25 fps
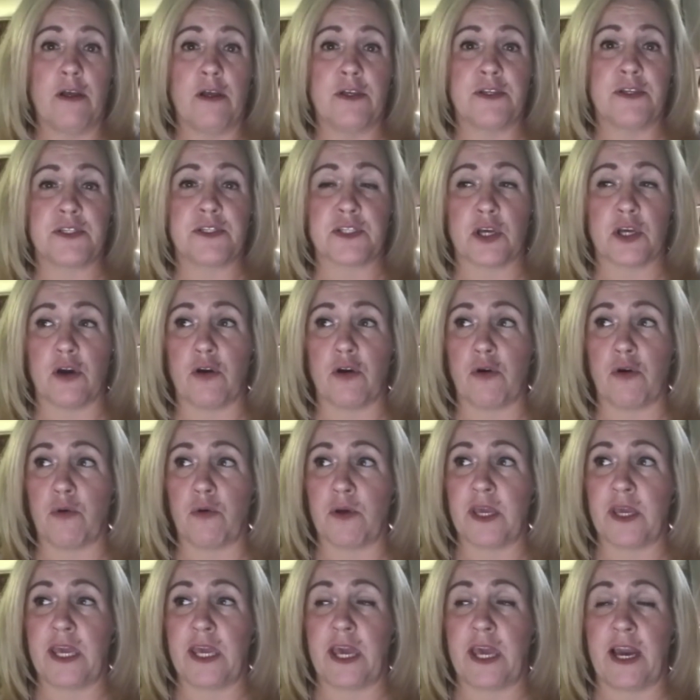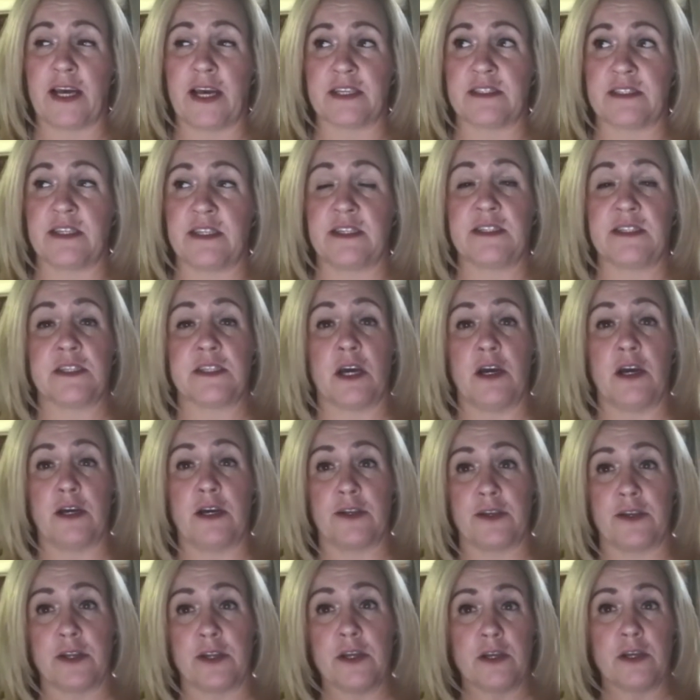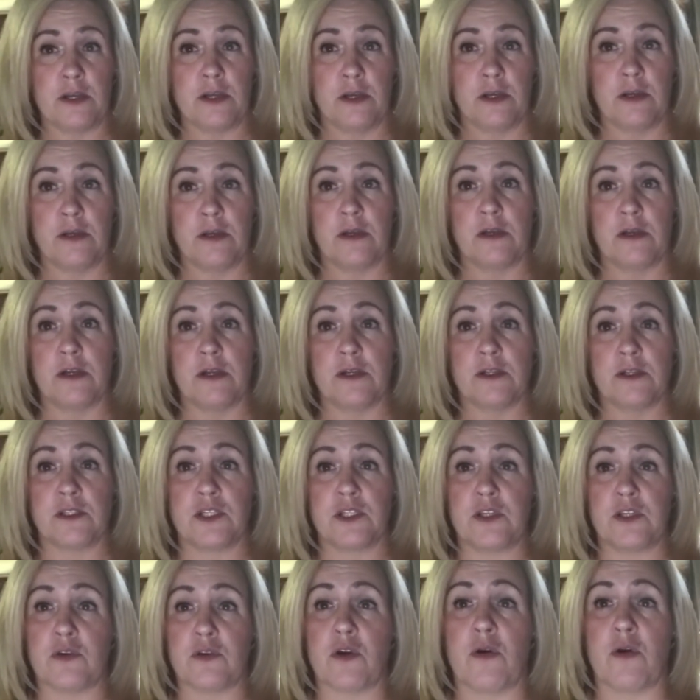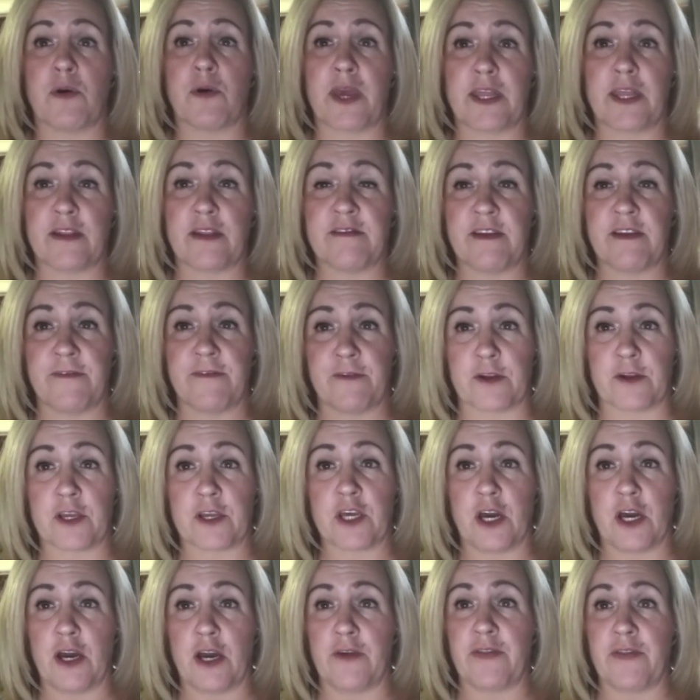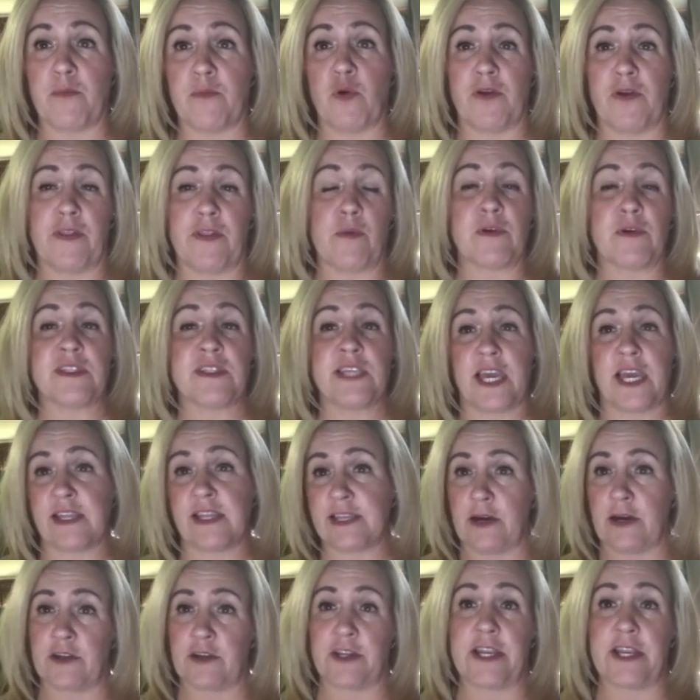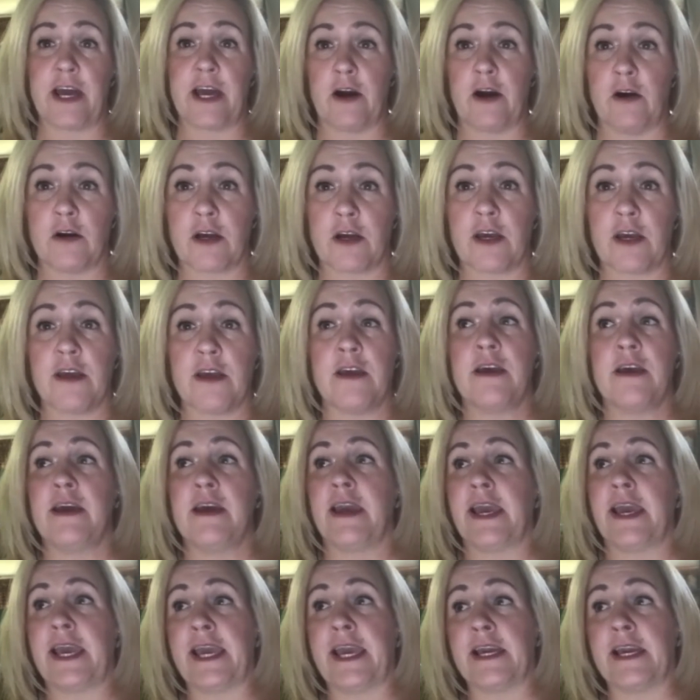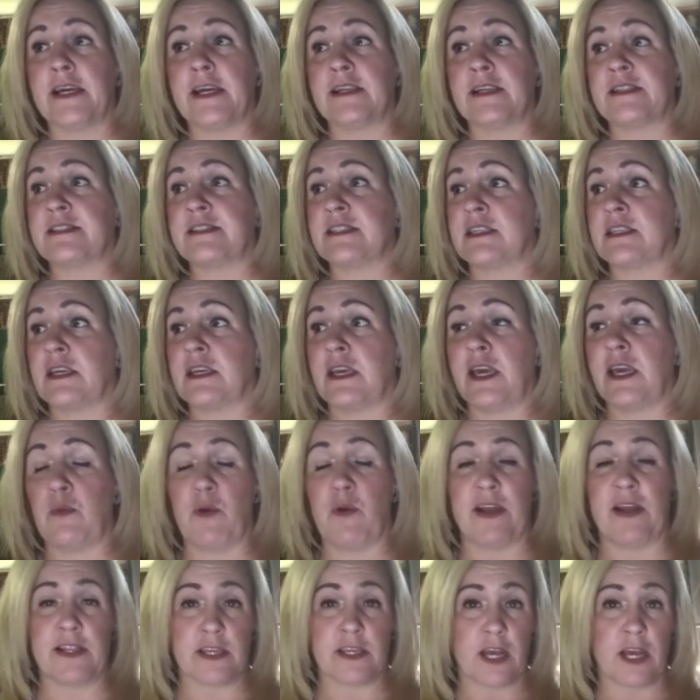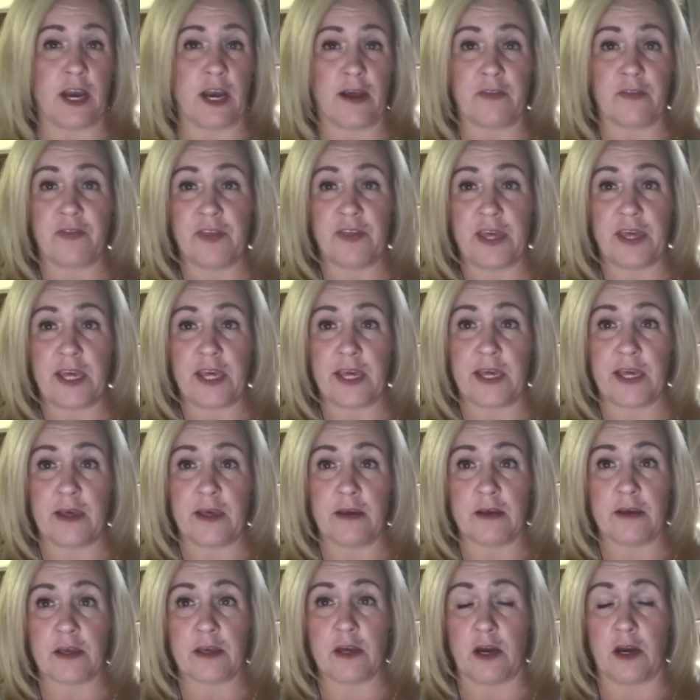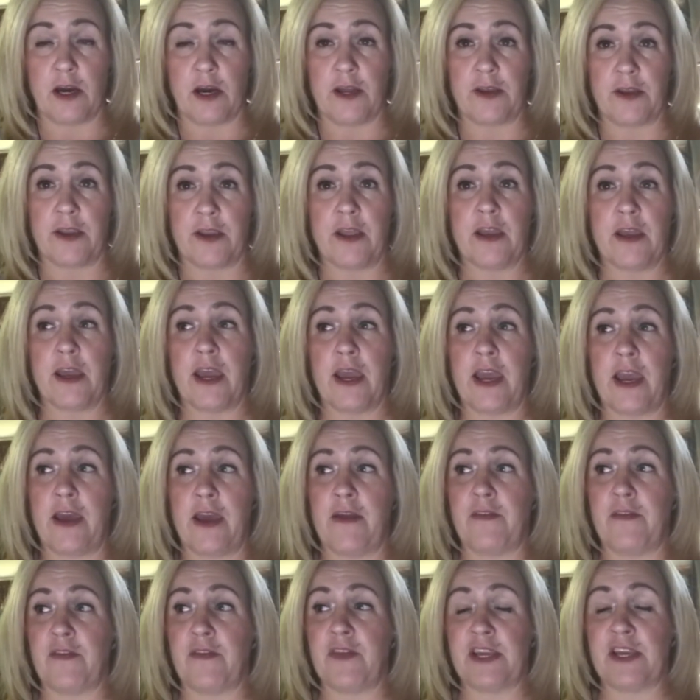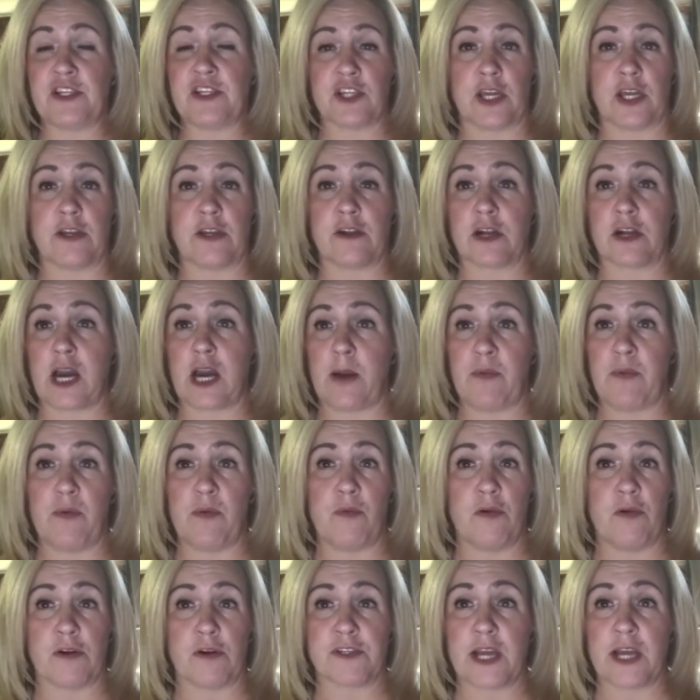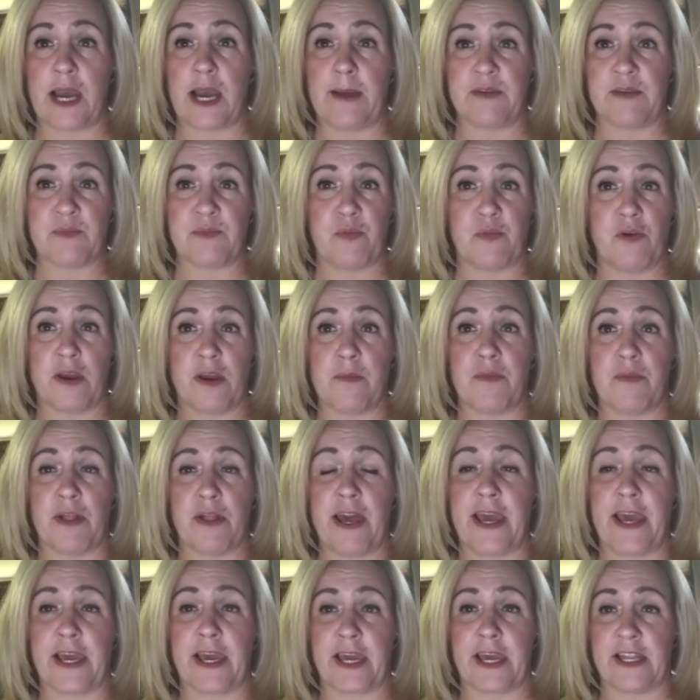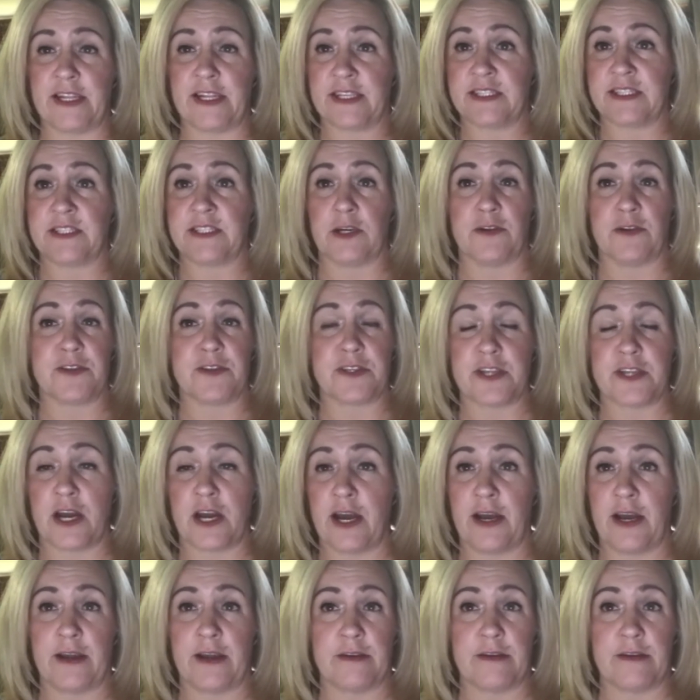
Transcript: So he asked his son to go get a different gun, one that would take down an elk. And he went and got the gun, and they shot it a couple more times point blank, and it still did not